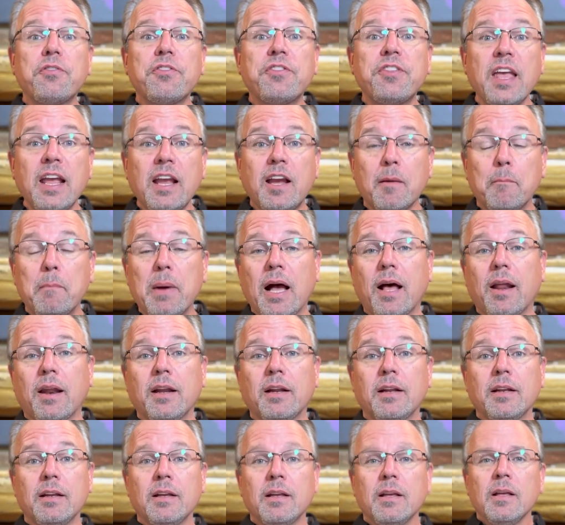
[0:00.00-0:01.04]
Think About It.
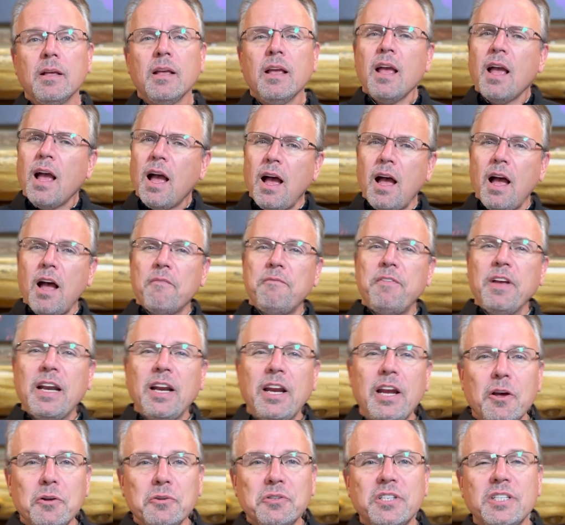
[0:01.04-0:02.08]
A
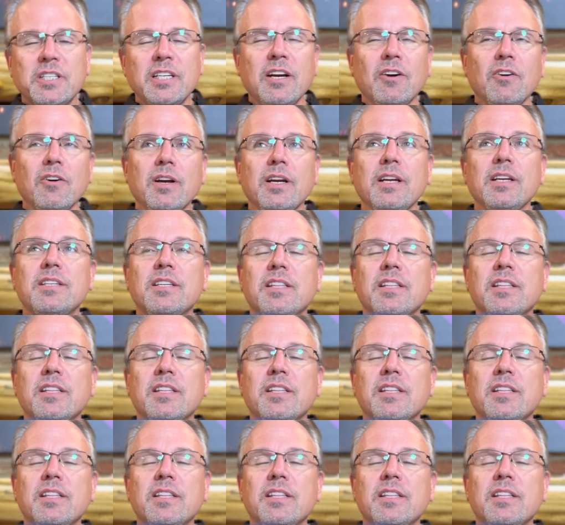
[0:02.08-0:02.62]
video series